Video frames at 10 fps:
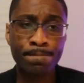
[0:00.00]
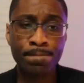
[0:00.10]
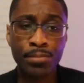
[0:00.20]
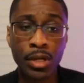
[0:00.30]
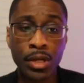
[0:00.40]

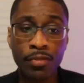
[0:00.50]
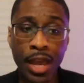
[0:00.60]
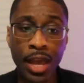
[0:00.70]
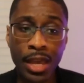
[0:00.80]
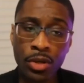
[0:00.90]
But if I
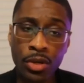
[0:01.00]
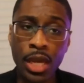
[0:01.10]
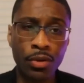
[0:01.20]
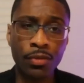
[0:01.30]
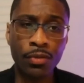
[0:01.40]
hear that
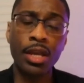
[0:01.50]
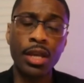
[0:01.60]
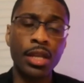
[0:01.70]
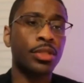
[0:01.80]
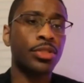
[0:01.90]
you're
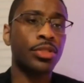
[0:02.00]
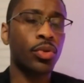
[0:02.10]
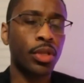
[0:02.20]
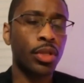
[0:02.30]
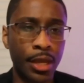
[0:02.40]
fighting in
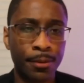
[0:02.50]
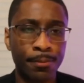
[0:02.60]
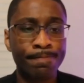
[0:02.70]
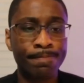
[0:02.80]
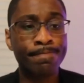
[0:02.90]
school again,
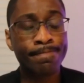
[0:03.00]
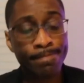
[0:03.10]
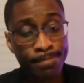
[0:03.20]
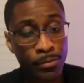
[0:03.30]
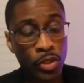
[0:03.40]

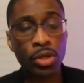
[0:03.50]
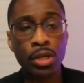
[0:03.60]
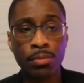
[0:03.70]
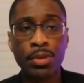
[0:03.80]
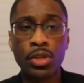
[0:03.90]
you're
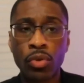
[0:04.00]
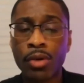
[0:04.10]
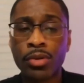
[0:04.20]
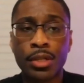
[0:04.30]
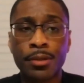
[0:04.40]
going to be
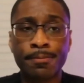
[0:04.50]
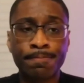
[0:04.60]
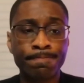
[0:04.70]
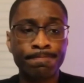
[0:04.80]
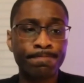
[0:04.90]
grounded.
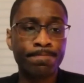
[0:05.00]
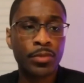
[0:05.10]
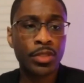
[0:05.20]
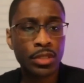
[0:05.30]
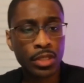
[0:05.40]

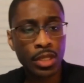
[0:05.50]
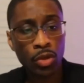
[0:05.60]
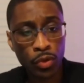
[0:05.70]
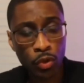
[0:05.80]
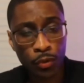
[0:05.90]
So
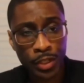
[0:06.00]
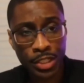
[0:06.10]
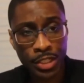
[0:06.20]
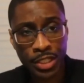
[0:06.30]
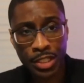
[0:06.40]
you've
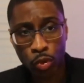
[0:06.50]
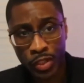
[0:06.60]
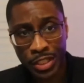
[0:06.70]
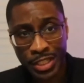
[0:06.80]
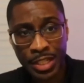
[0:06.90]

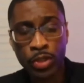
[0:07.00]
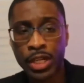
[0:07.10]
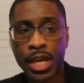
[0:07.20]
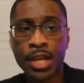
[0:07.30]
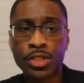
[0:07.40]
instilled
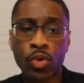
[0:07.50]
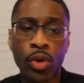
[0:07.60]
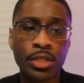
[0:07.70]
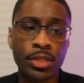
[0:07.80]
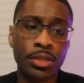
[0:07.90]
a
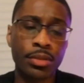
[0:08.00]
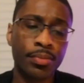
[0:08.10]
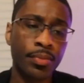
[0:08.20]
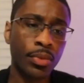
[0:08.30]
consequence.